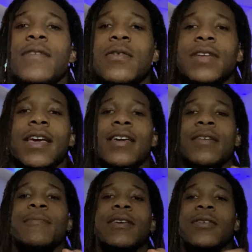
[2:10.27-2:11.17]
your
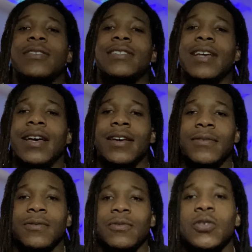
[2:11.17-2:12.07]
name and your design,
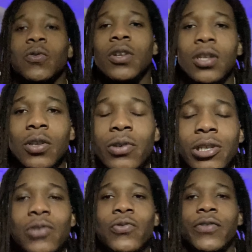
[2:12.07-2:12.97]
what you want to do
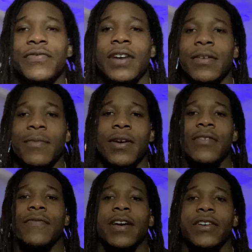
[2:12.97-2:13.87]
is you want to find a
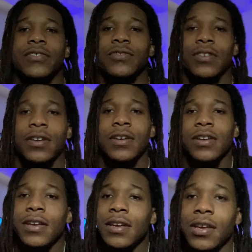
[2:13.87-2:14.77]
manufacturer
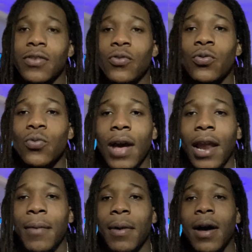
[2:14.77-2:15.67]
either through
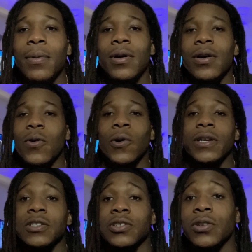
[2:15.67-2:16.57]
Alibaba or
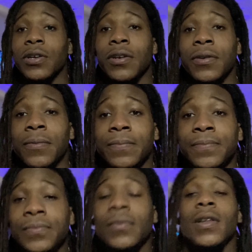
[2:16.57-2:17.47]
Instagram.
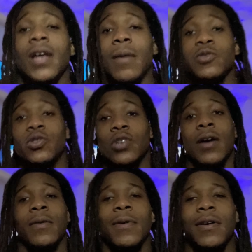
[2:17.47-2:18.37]
I'm gonna
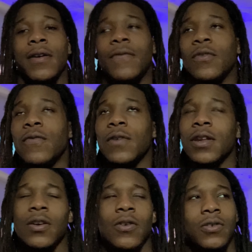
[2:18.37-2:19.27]
drop a few
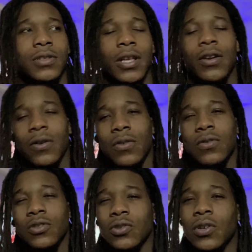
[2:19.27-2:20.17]
videos later
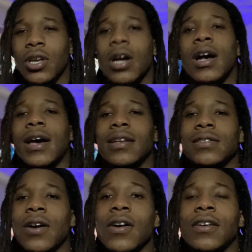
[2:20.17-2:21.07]
on showing y'all how
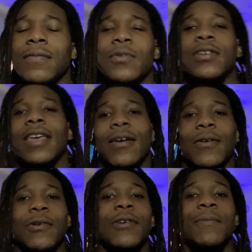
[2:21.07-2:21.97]
to communicate
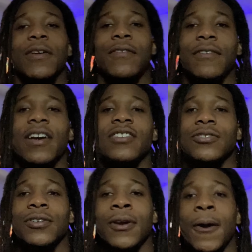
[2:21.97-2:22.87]
with a
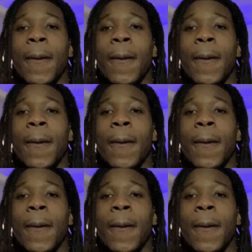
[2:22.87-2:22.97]
manufacturer.